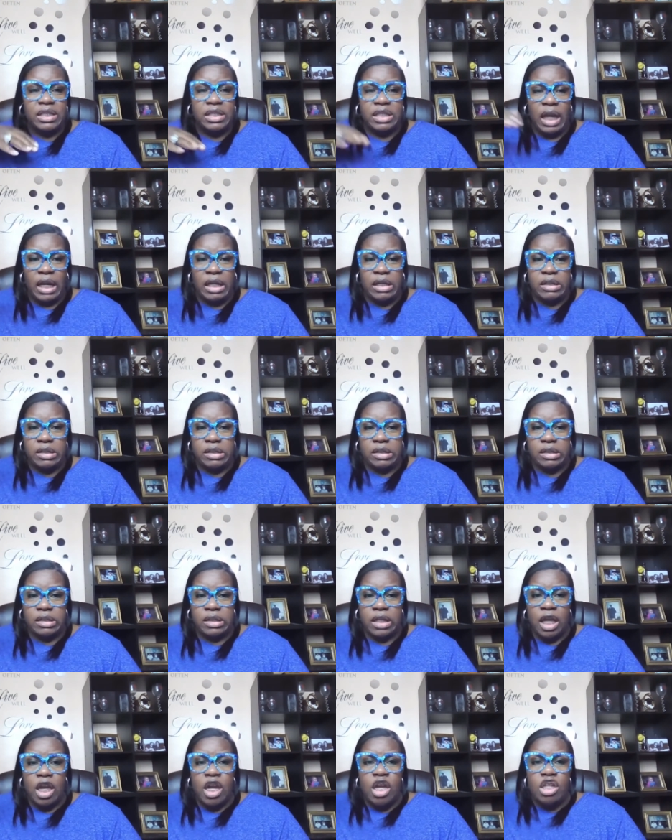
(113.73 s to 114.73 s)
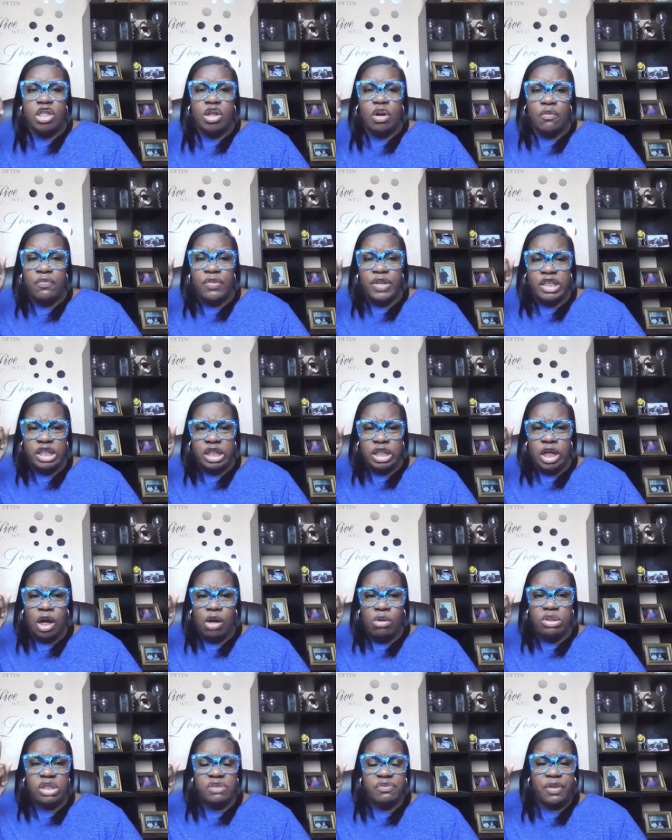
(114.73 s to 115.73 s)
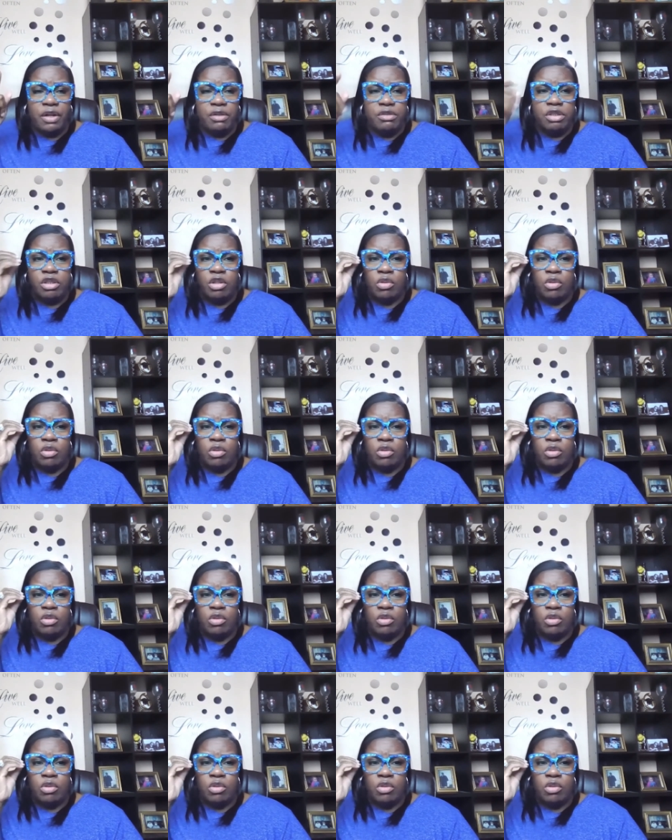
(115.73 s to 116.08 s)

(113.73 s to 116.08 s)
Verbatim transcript: changes your vision goes first.